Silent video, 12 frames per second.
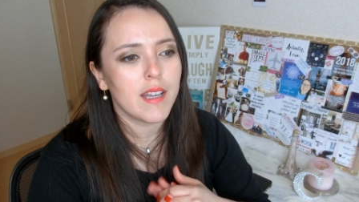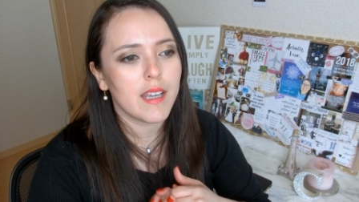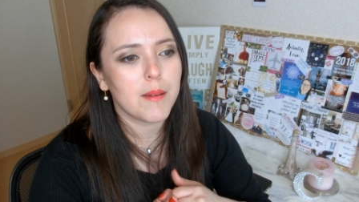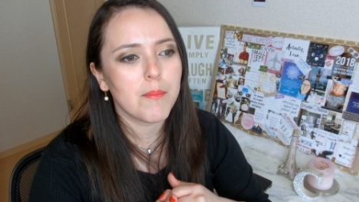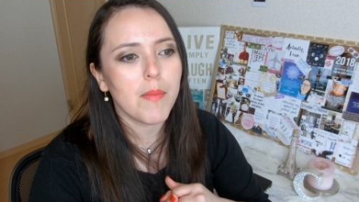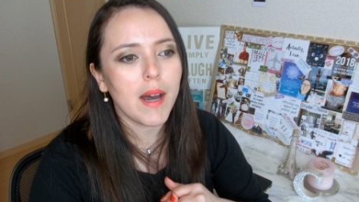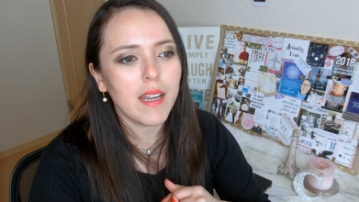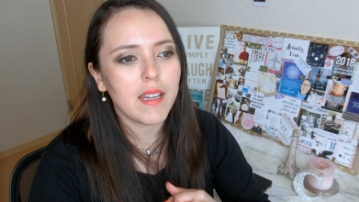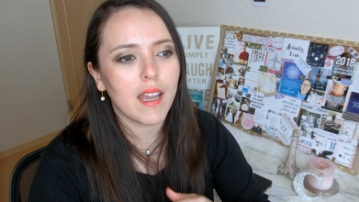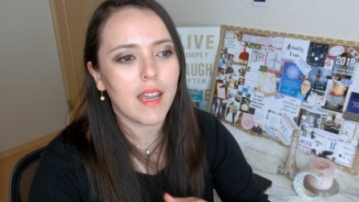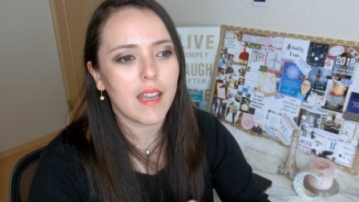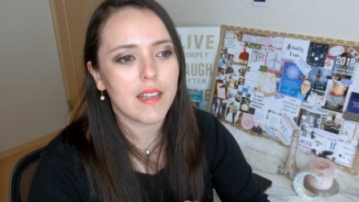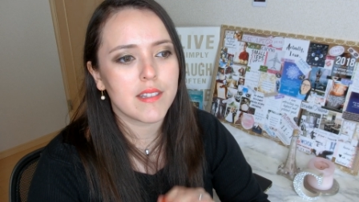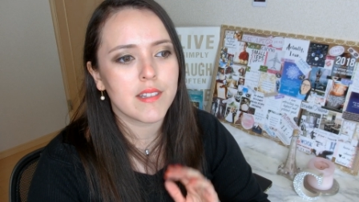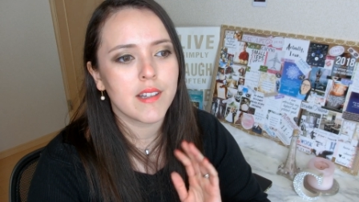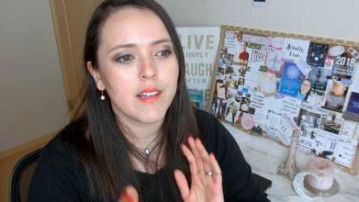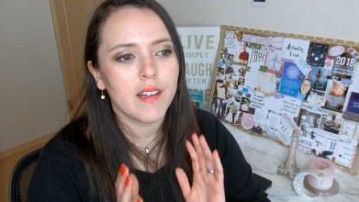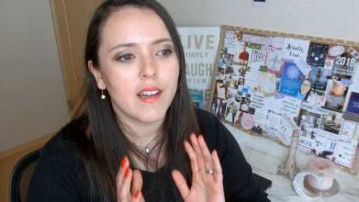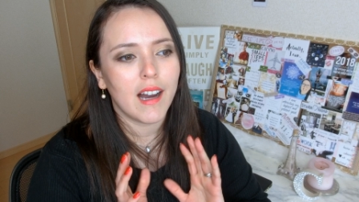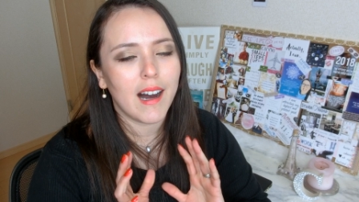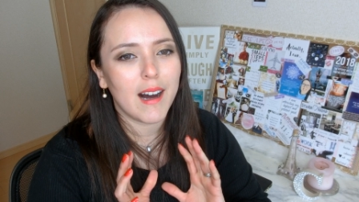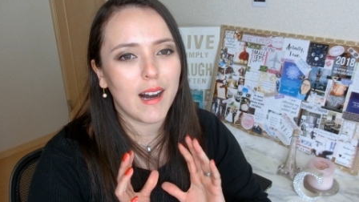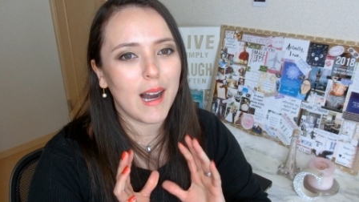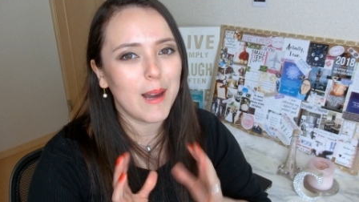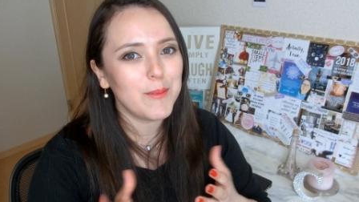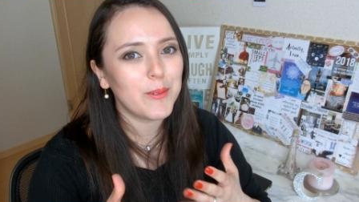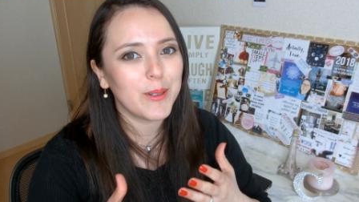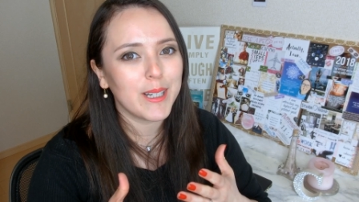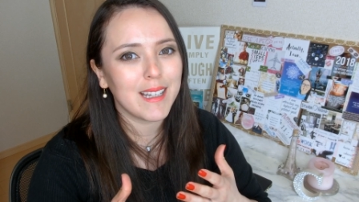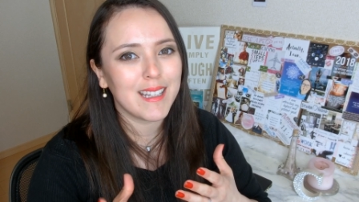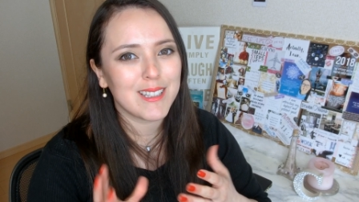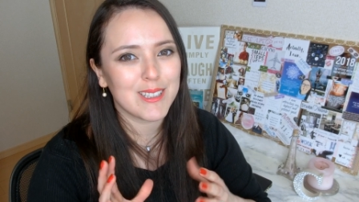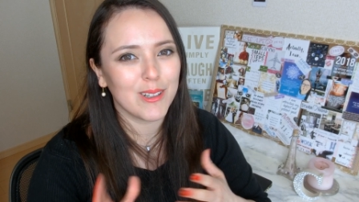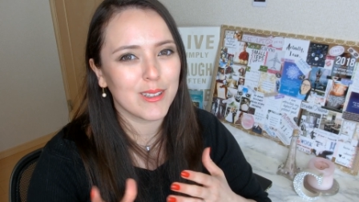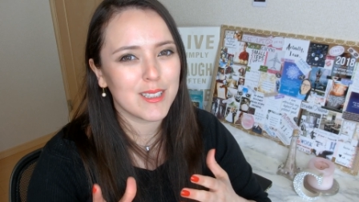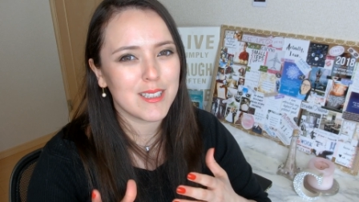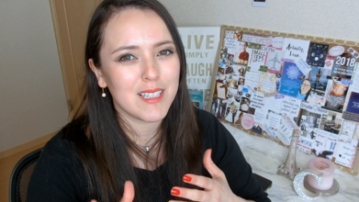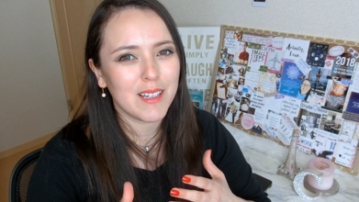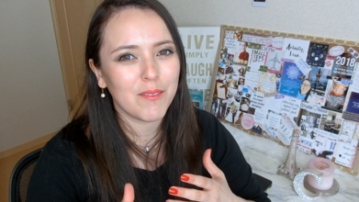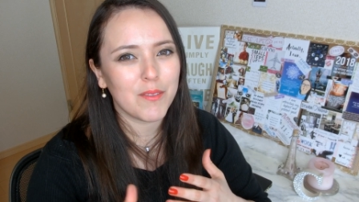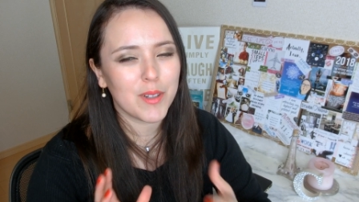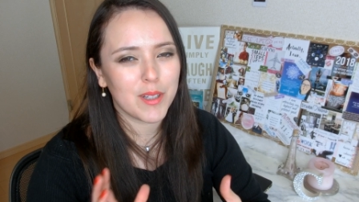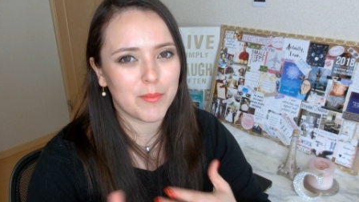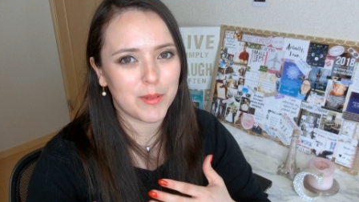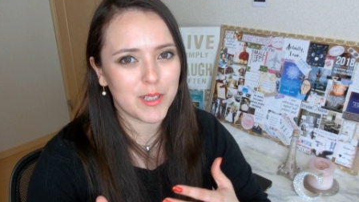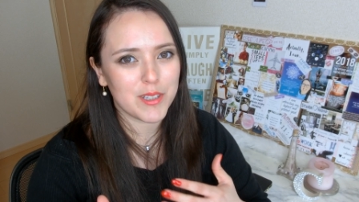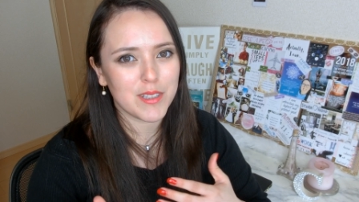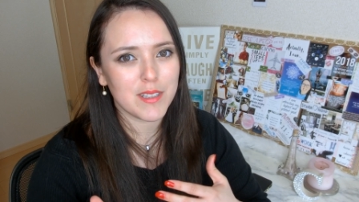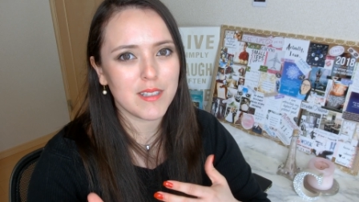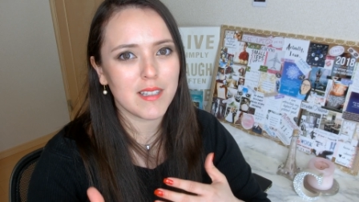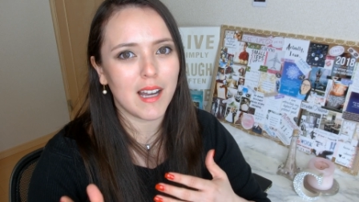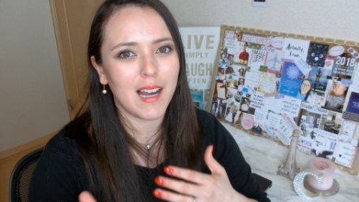in my case uh, I'm really toxic with the persons.